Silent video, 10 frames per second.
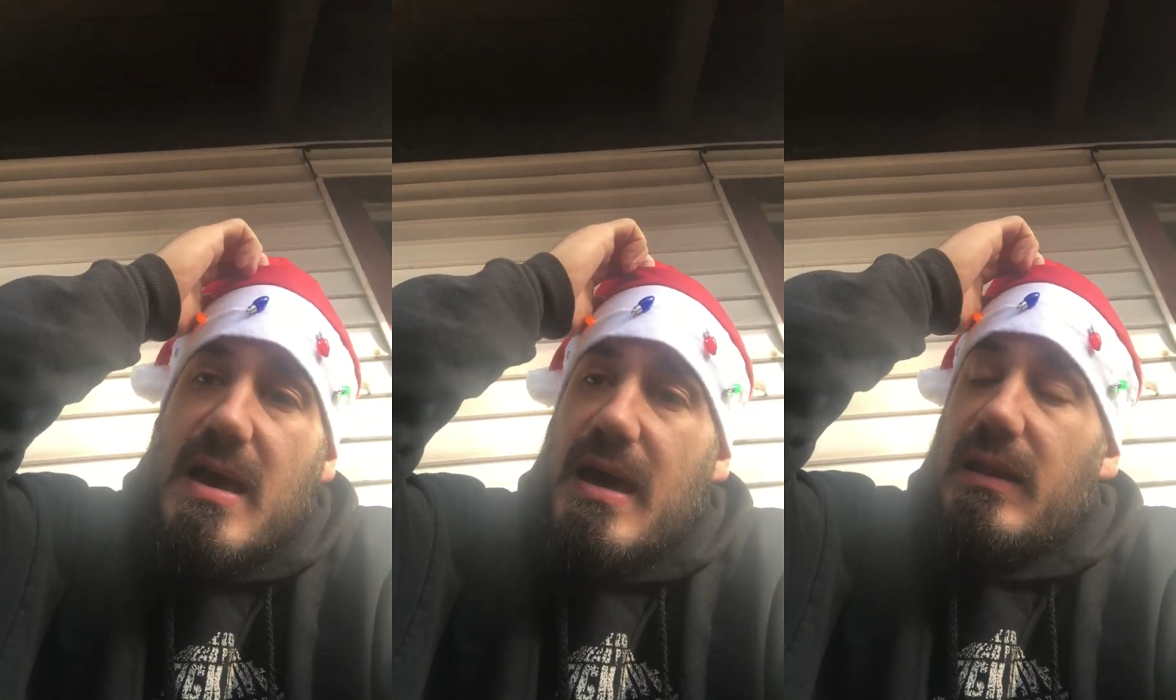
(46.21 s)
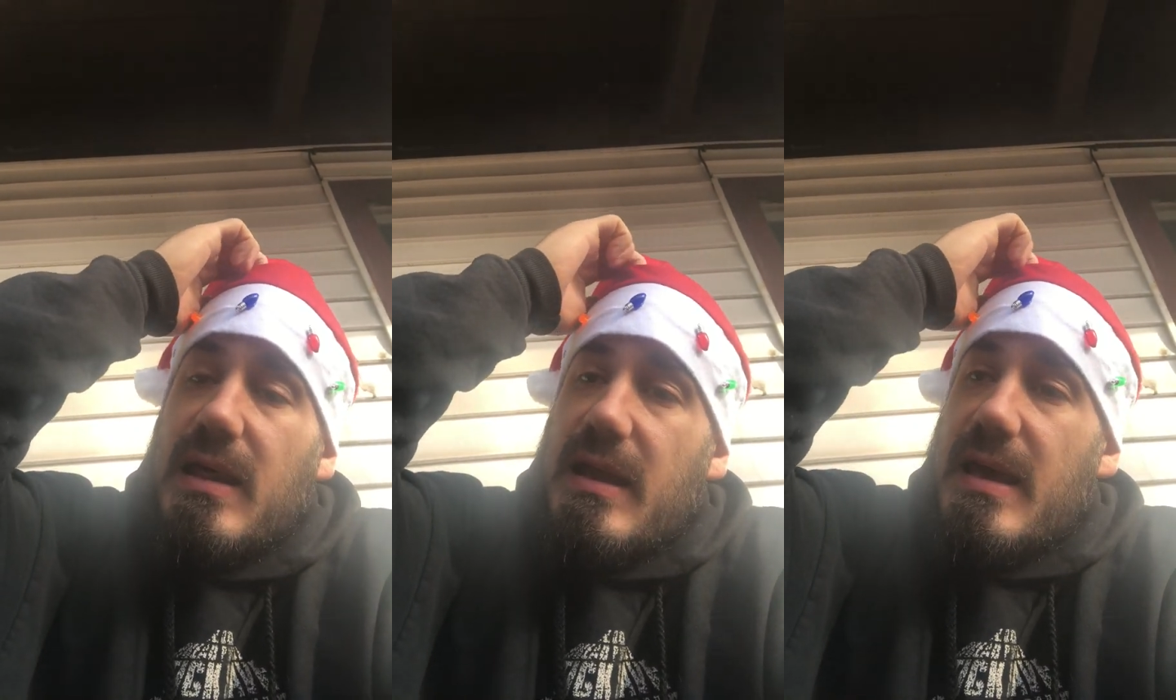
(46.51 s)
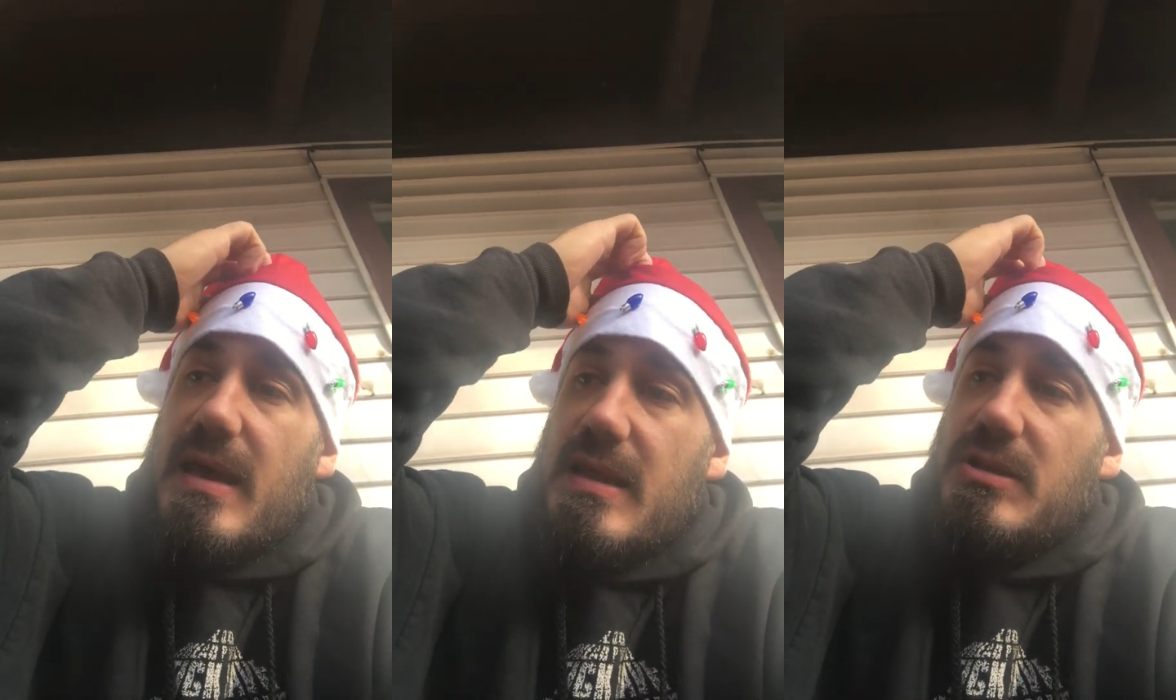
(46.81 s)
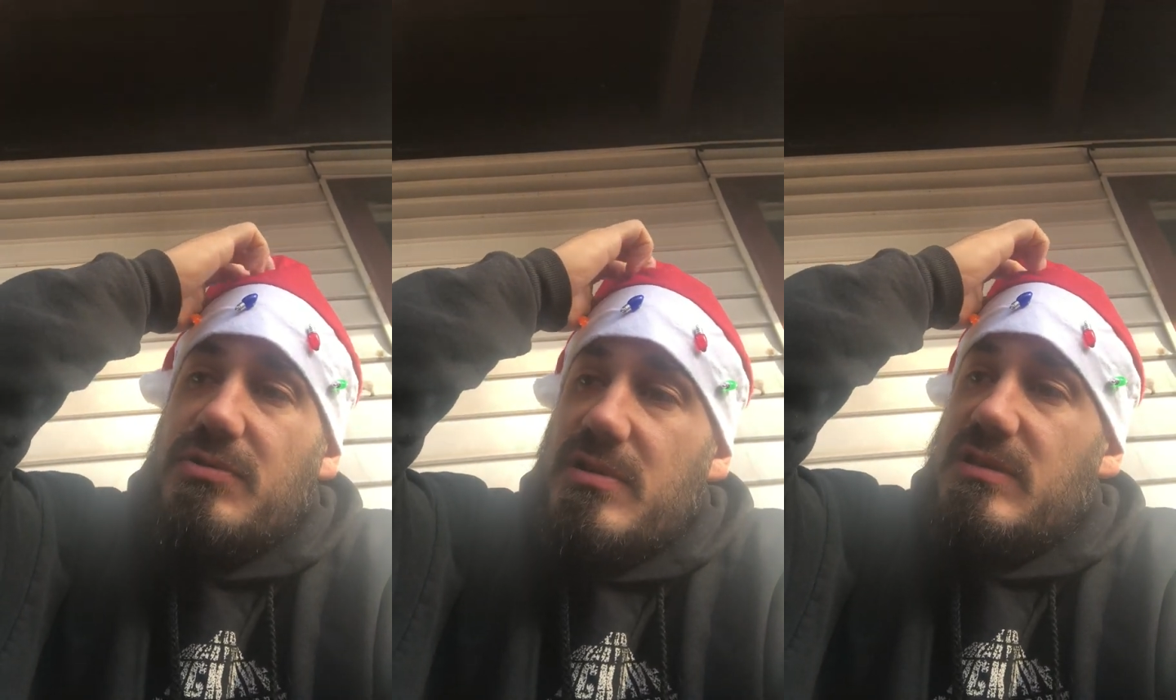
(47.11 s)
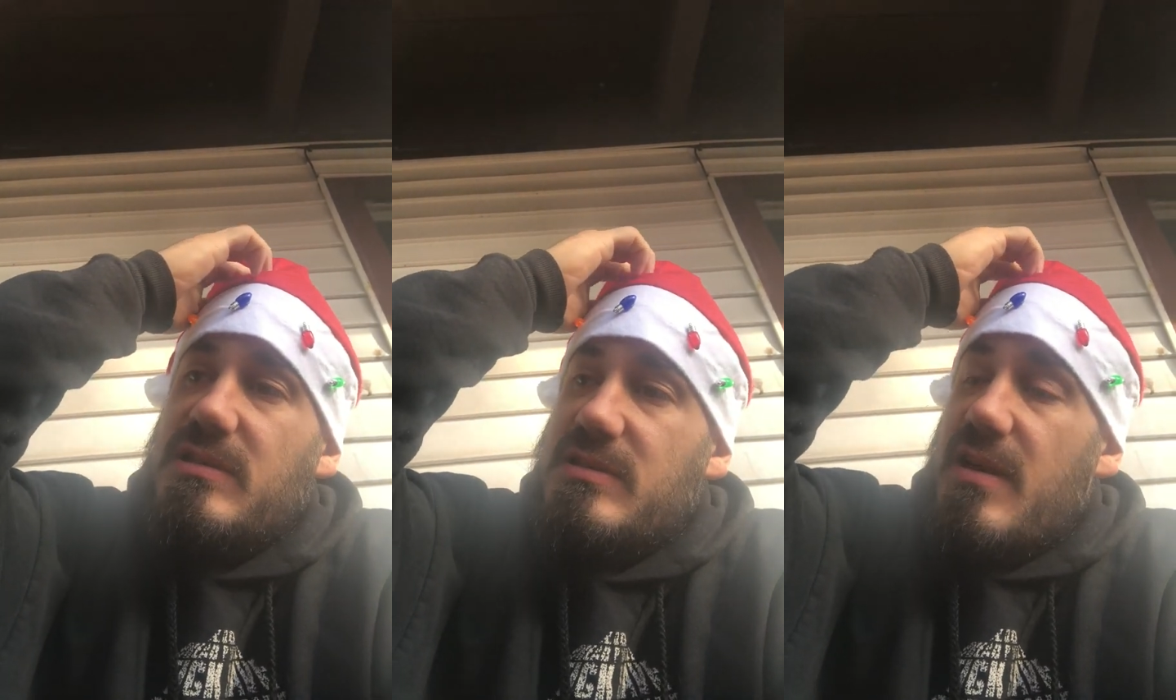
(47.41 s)
I had a lot of head
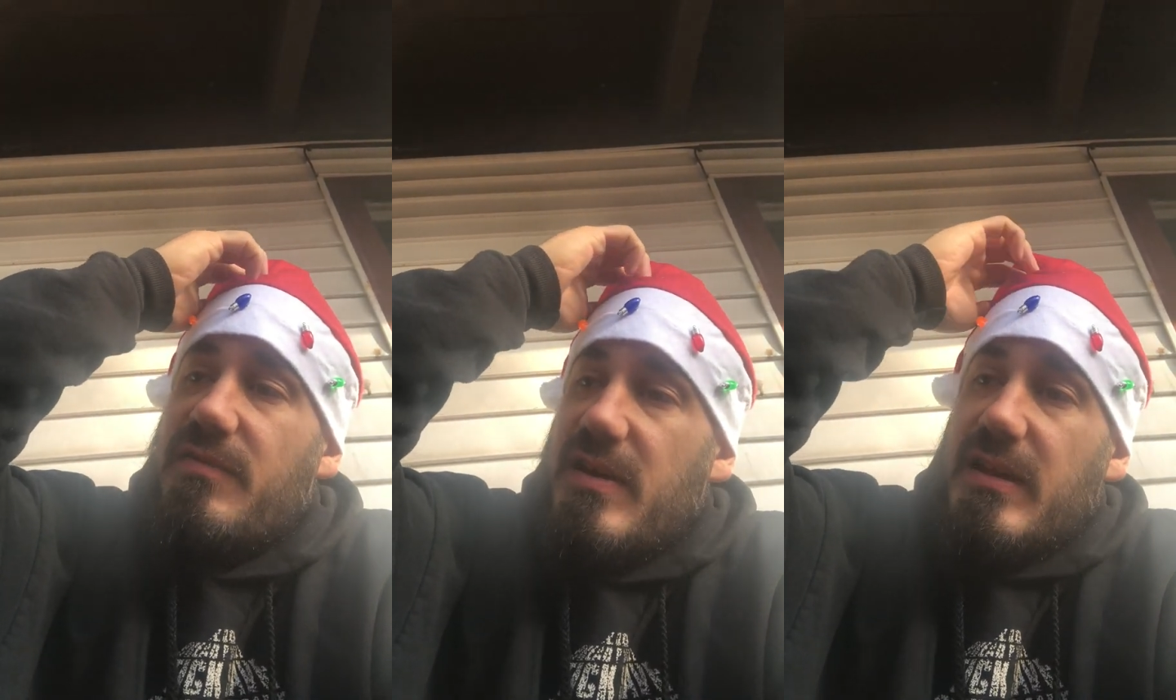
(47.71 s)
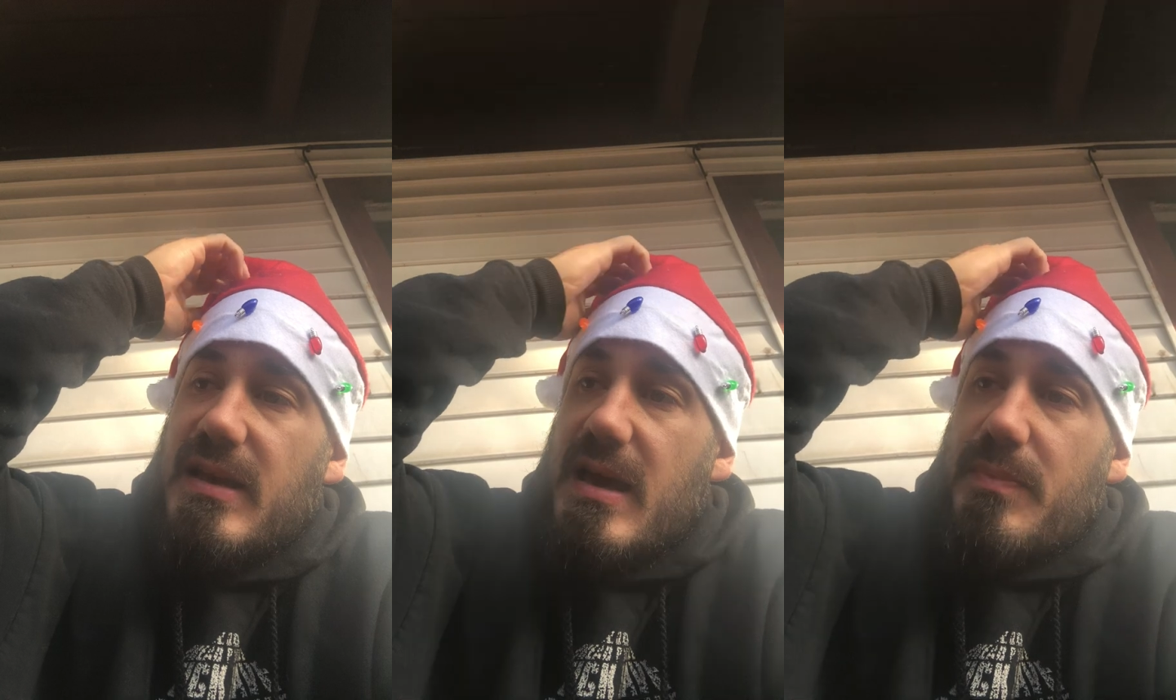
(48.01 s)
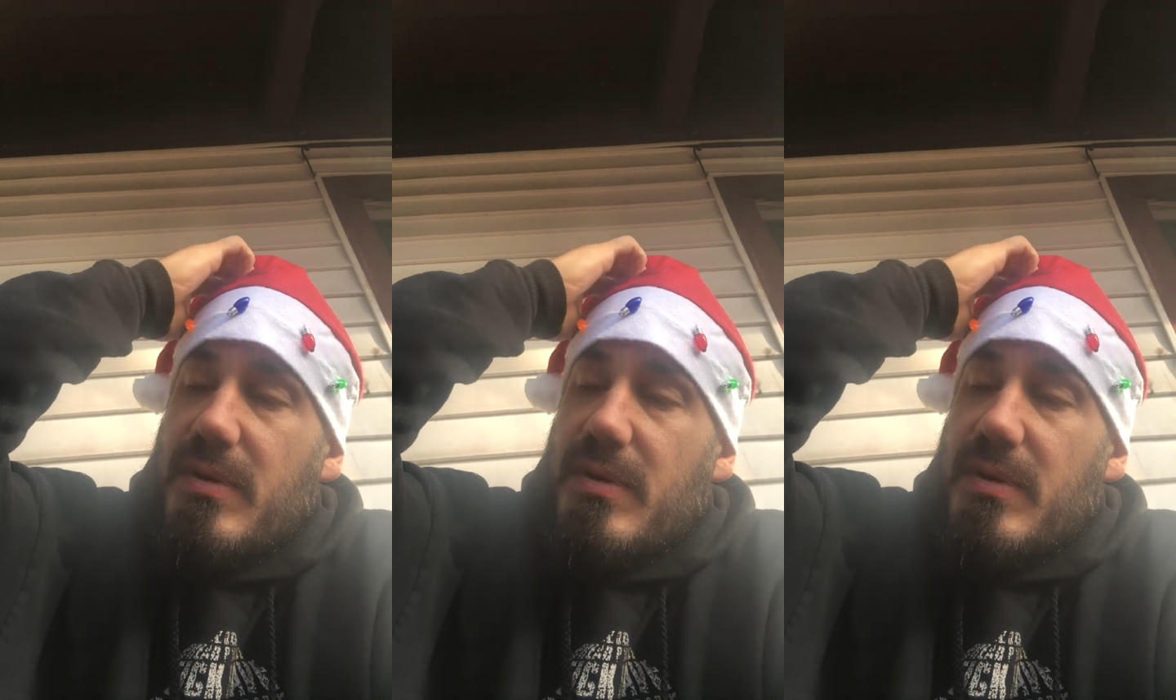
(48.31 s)
injuries and stuff like that,